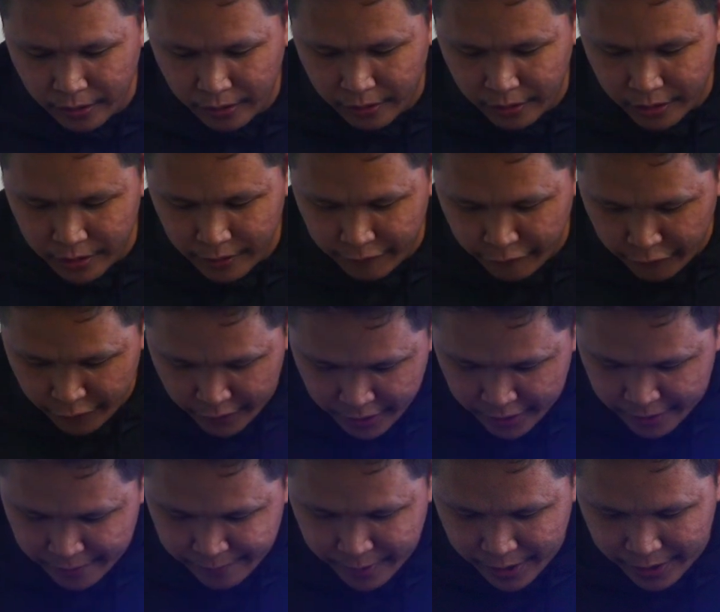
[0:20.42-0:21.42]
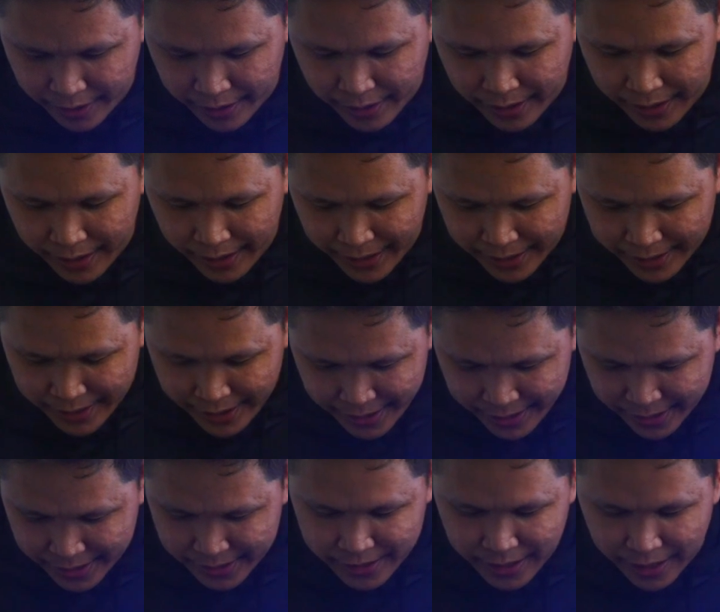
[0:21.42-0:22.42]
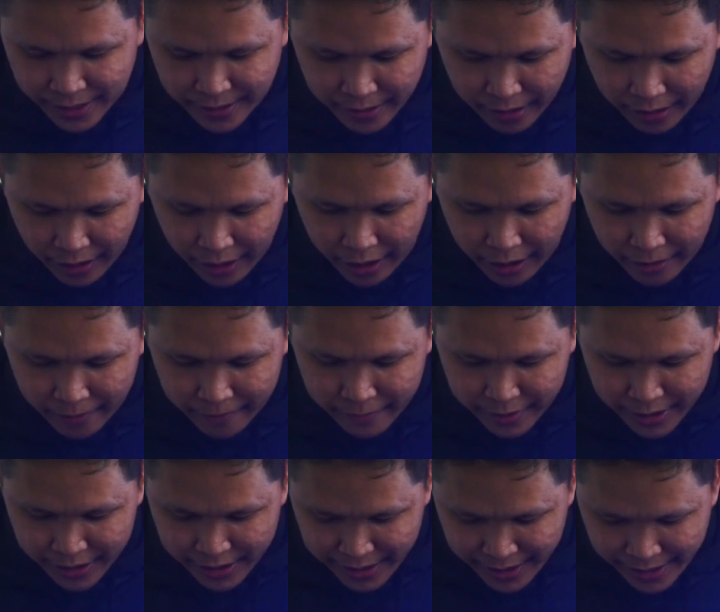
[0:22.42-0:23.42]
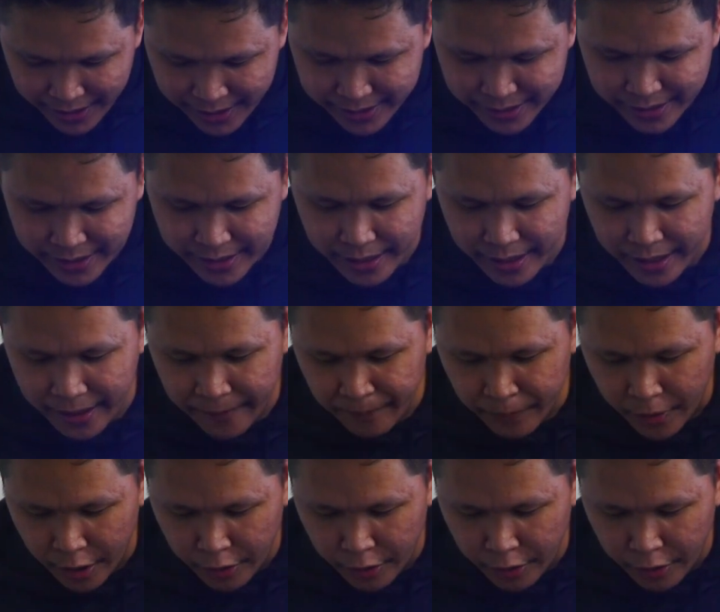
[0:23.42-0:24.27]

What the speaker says: confirmed, adidas.com YEEZY